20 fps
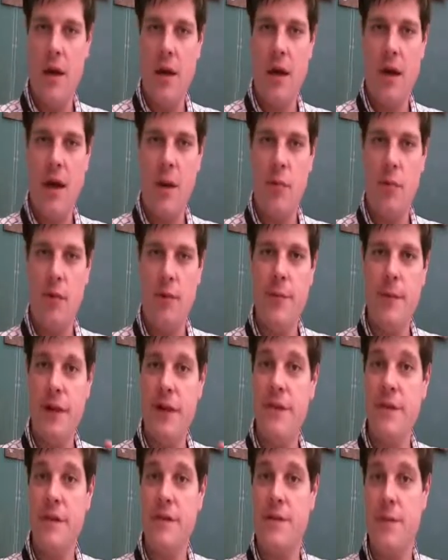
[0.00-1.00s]
A couple of
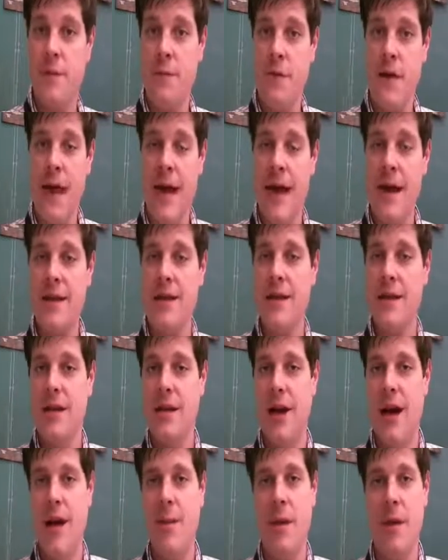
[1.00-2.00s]
benefits from that,
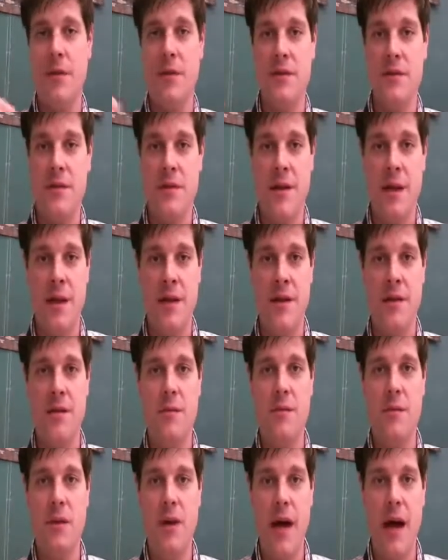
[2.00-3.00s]
I'm able to then
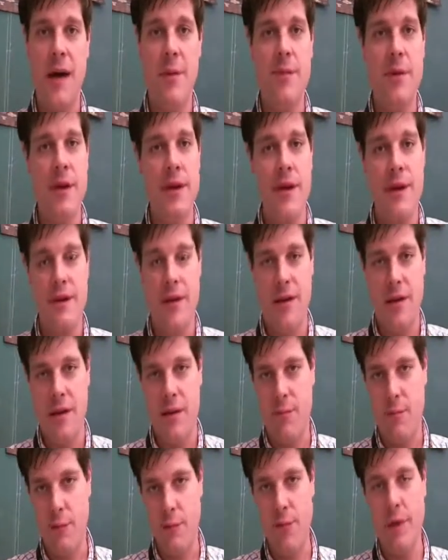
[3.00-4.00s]
copy
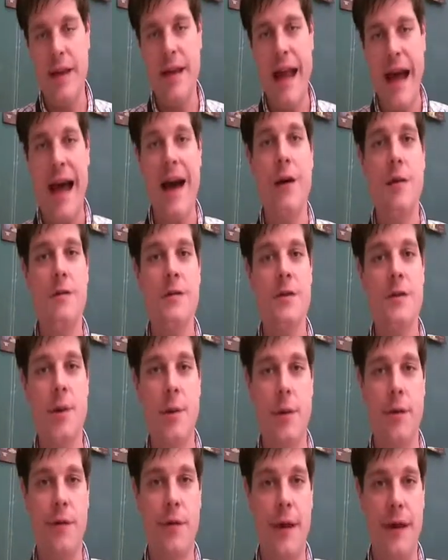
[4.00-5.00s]
and print out the
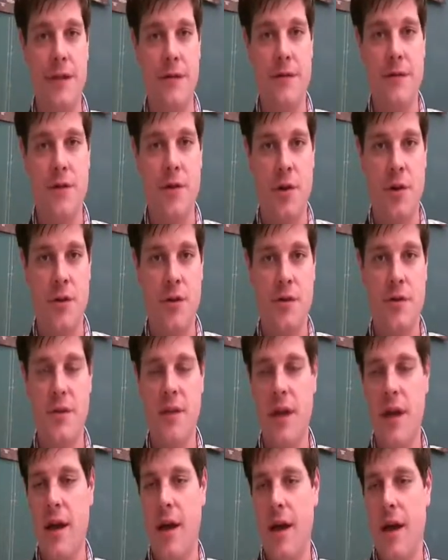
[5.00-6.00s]
reflective
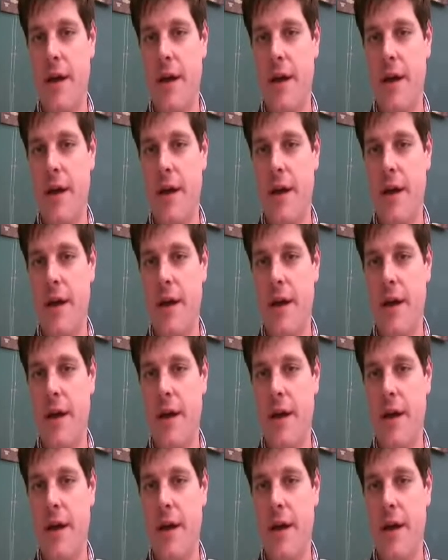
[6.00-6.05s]
journals.